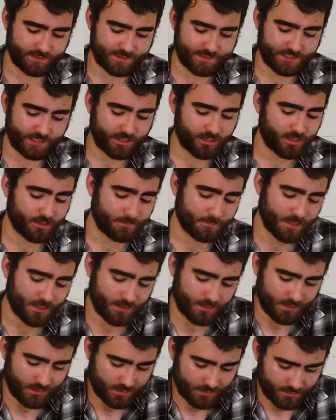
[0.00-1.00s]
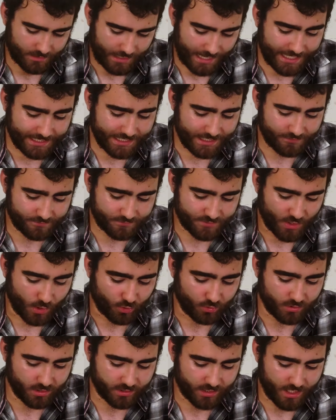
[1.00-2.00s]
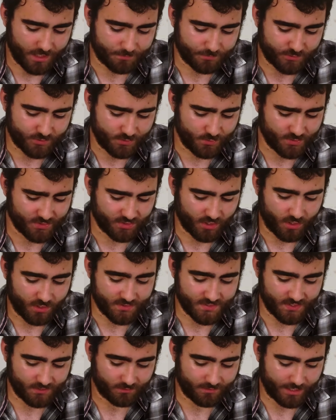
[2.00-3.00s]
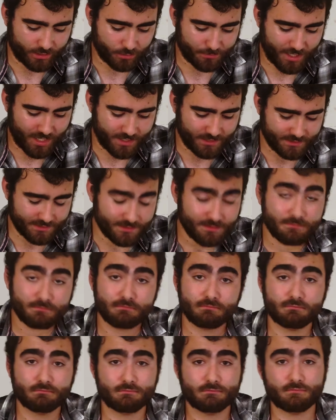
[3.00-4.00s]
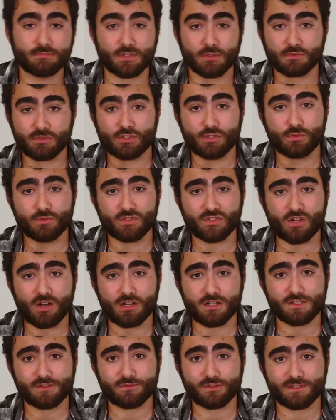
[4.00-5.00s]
see here. I gave Don't Look Up 2 stars on Letterboxd, so 2 stars for